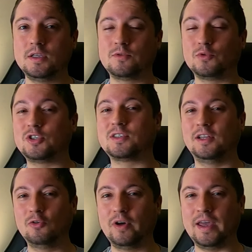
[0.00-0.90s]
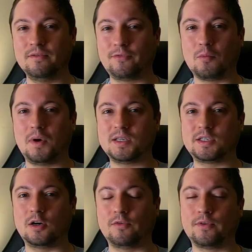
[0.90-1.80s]
which is a little hint from
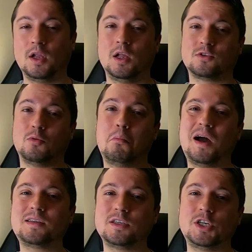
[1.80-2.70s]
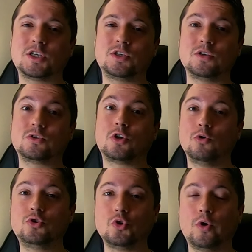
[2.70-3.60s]
myself. So my suggestion is go
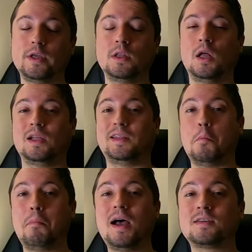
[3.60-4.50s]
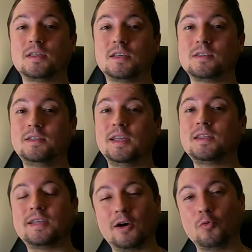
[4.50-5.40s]
join. The ambassadors did
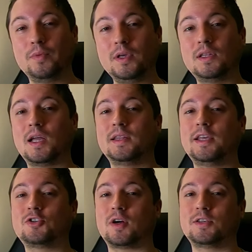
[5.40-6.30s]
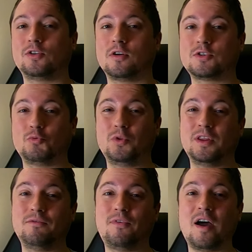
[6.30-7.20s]
tell me that they tried to answer
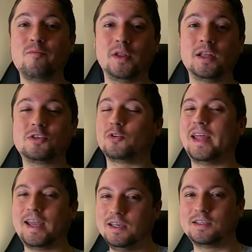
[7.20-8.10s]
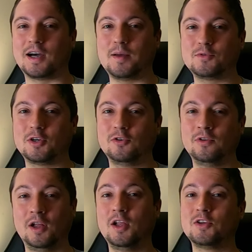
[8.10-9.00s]
within 5 minutes on any time zone.
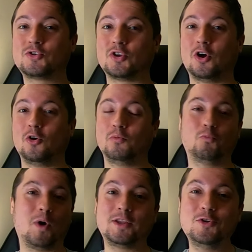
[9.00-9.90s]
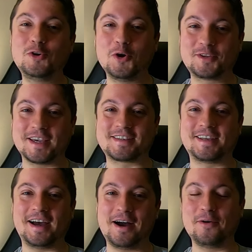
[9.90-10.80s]
So why don't you go test
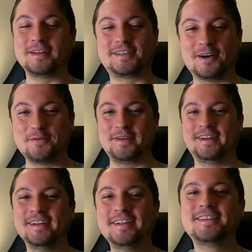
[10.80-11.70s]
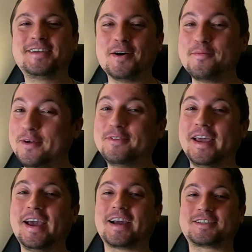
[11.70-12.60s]
it out and tell me if
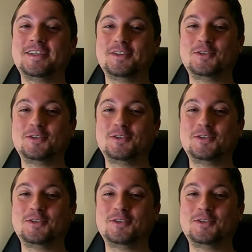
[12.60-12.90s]
they actually do